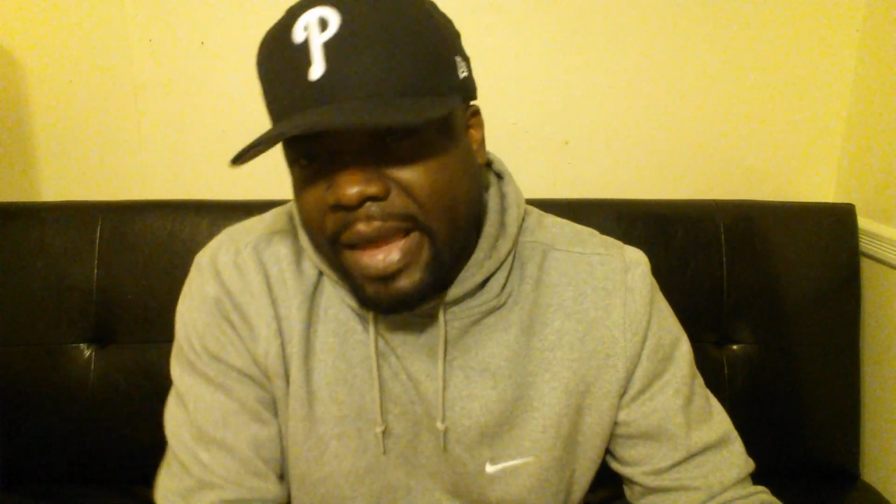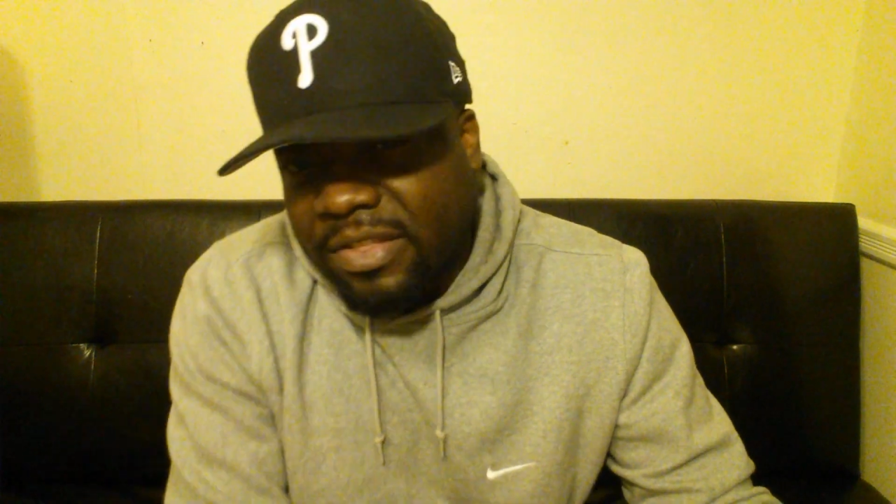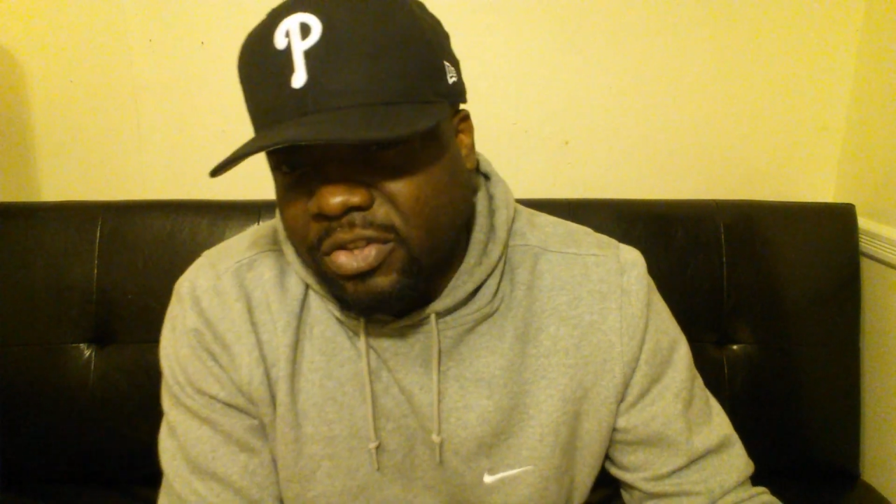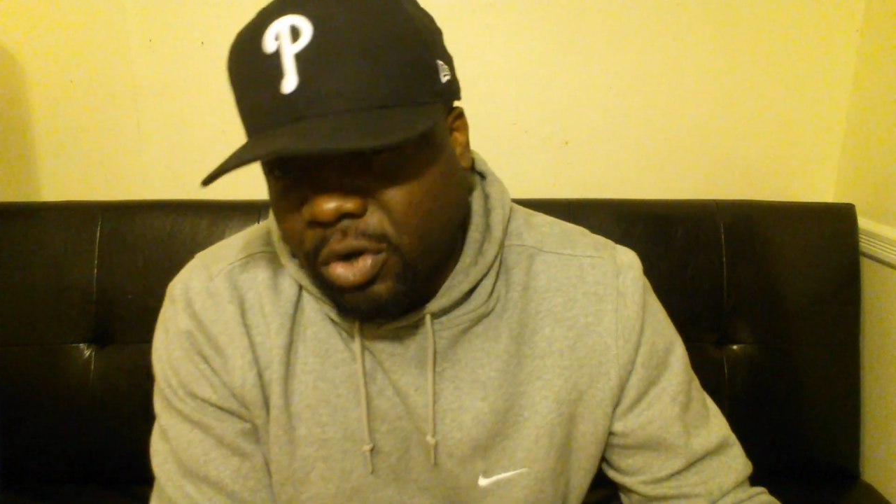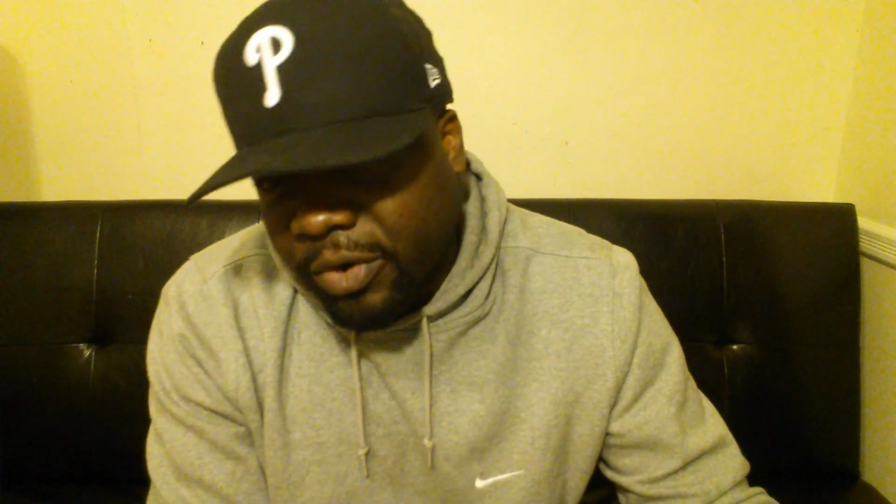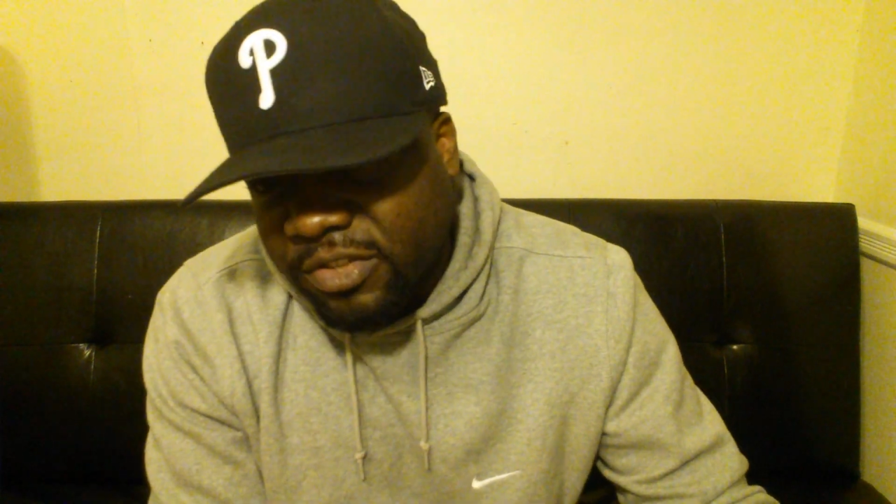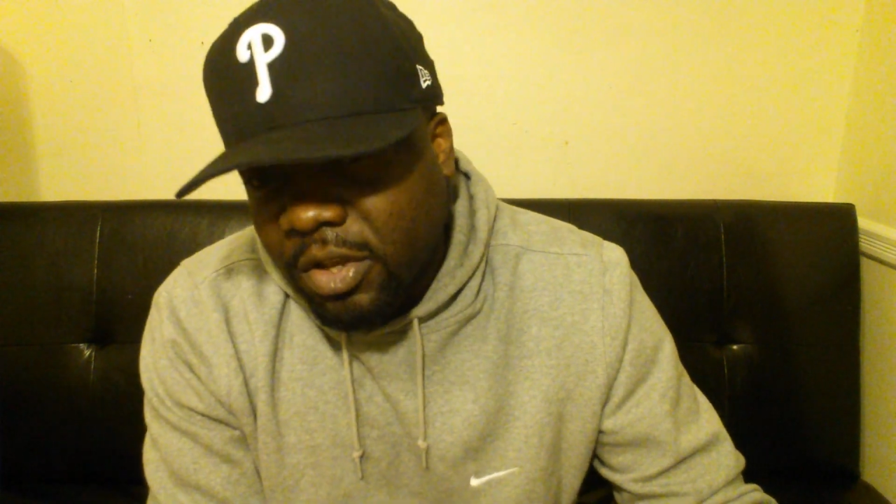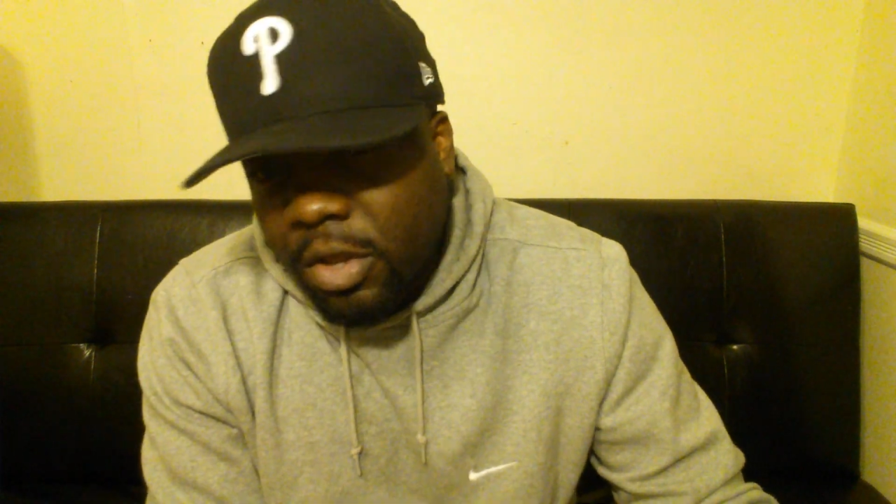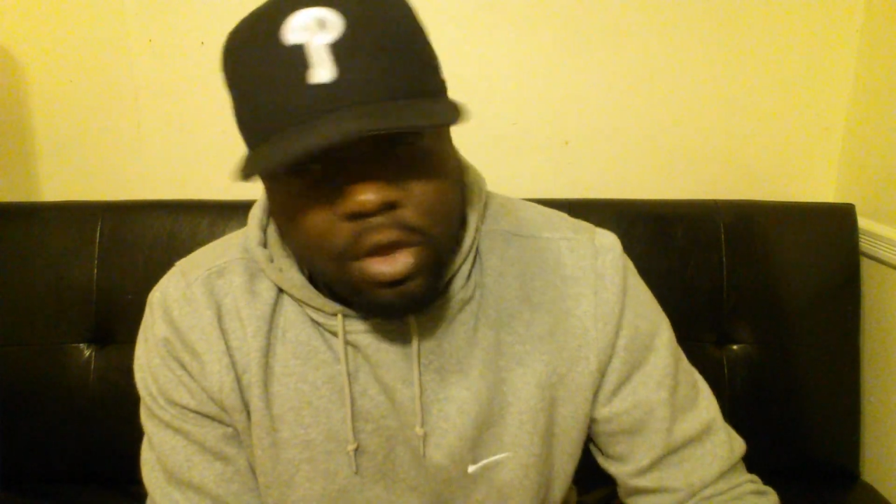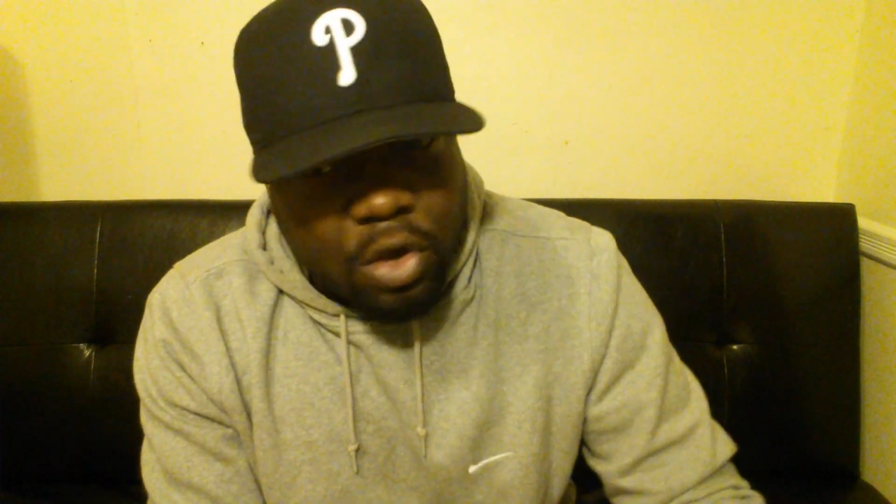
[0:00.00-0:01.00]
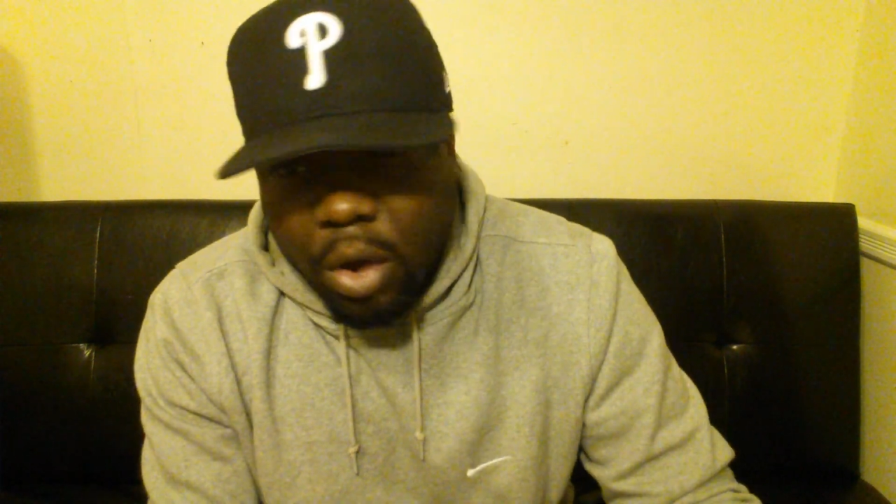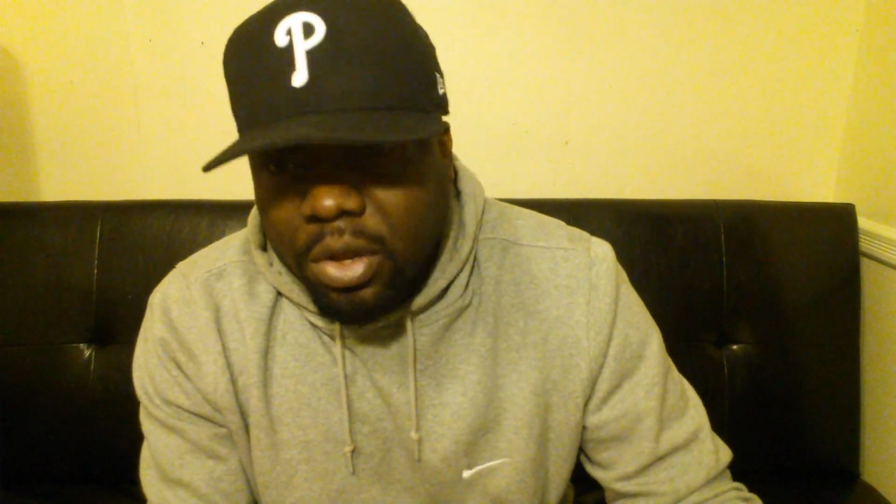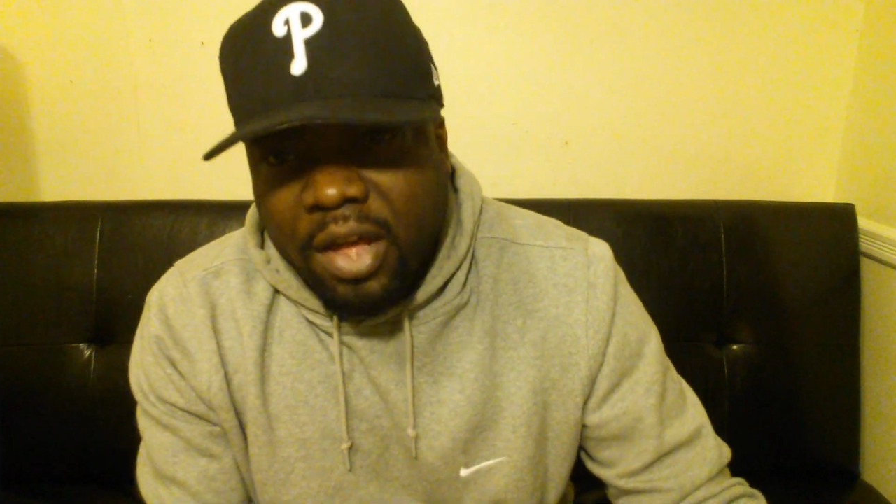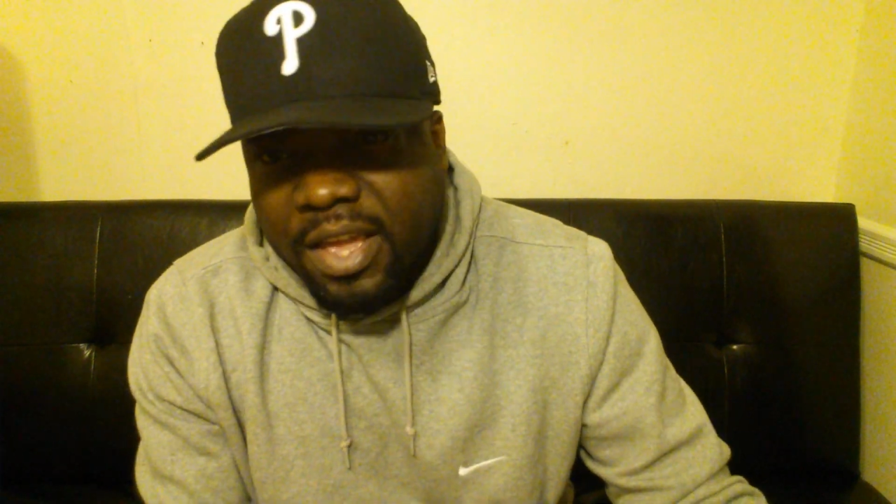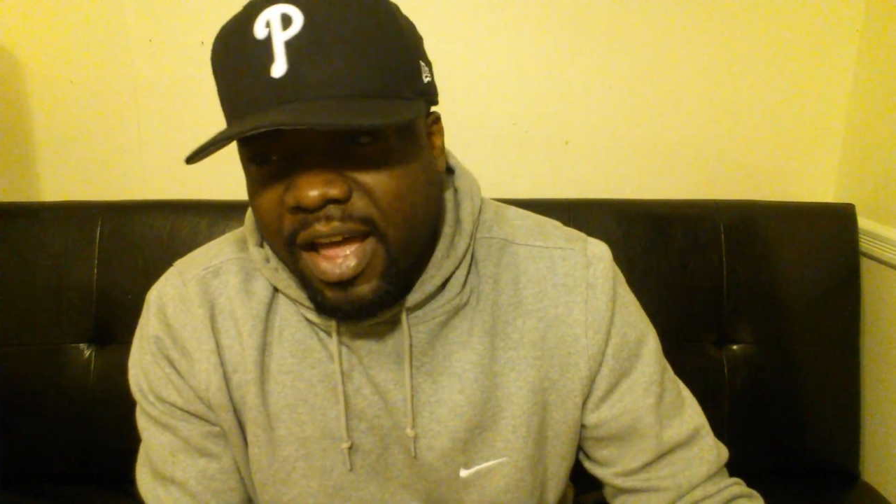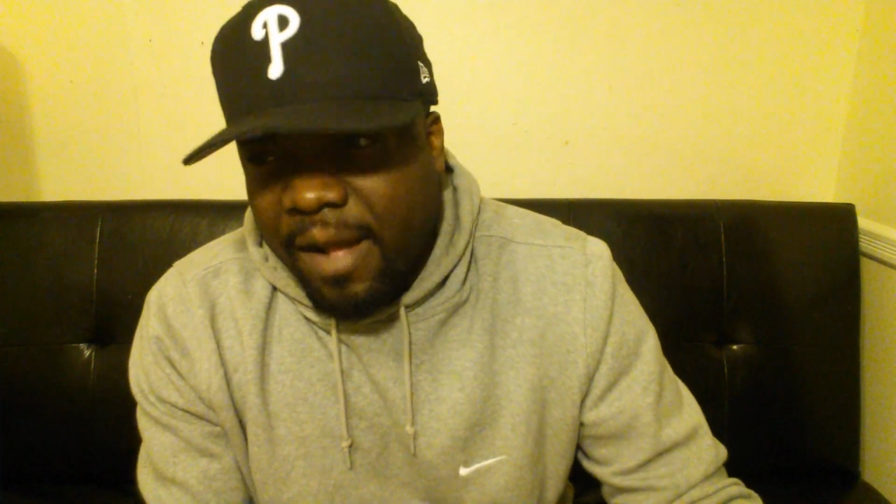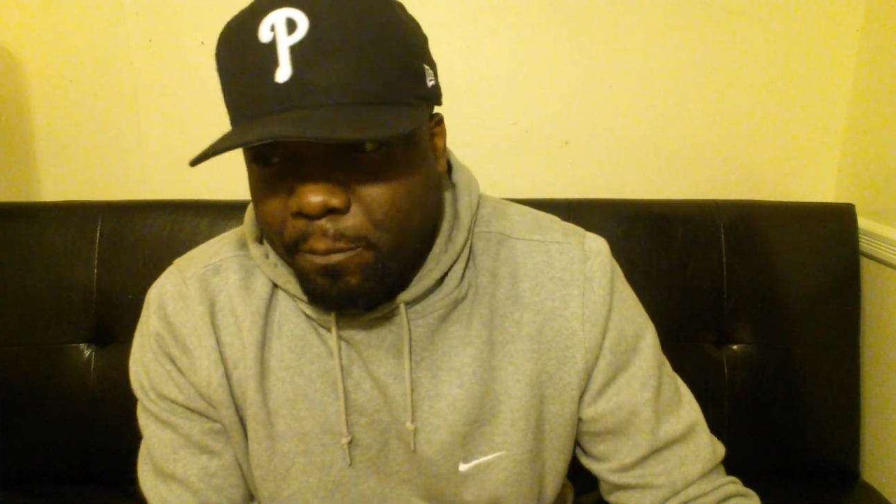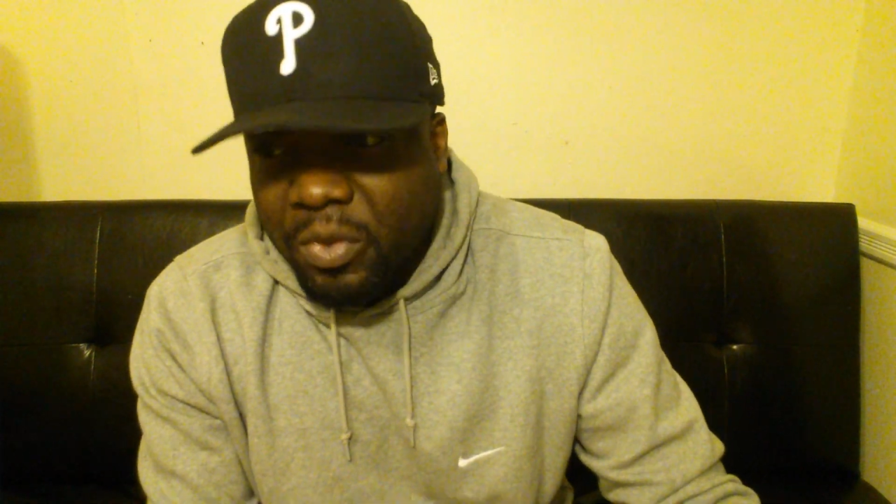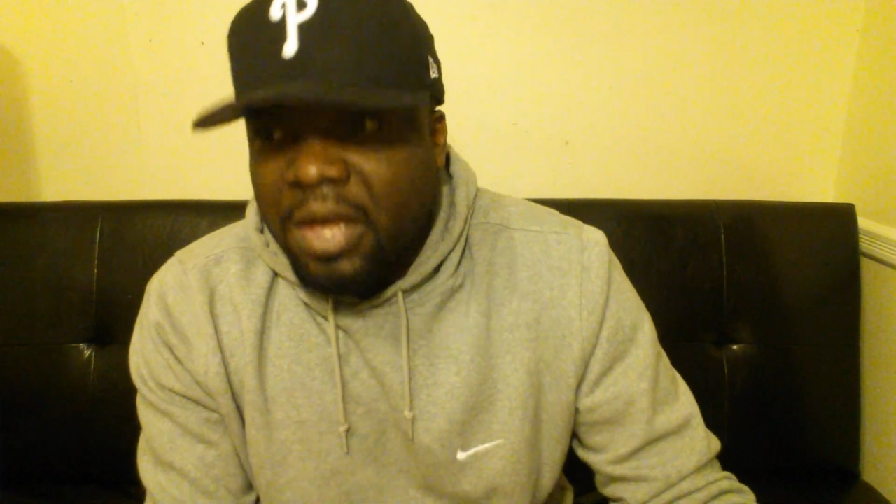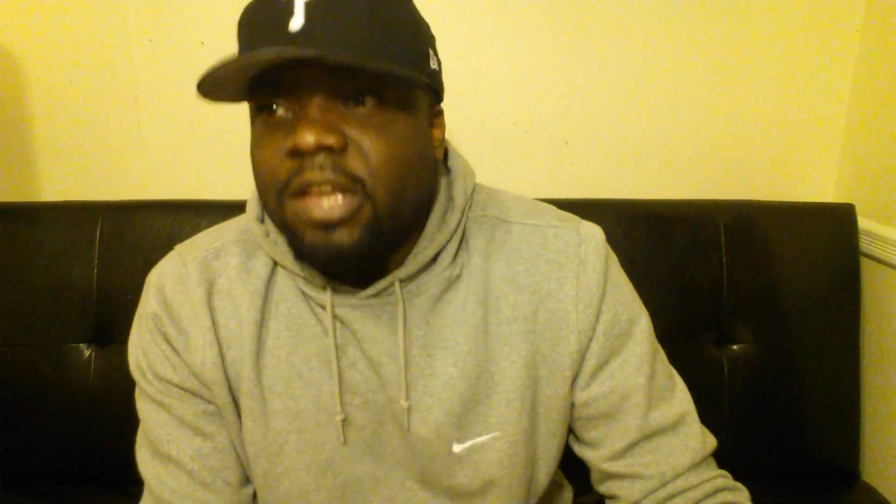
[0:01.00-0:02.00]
mandatories. Go look it up.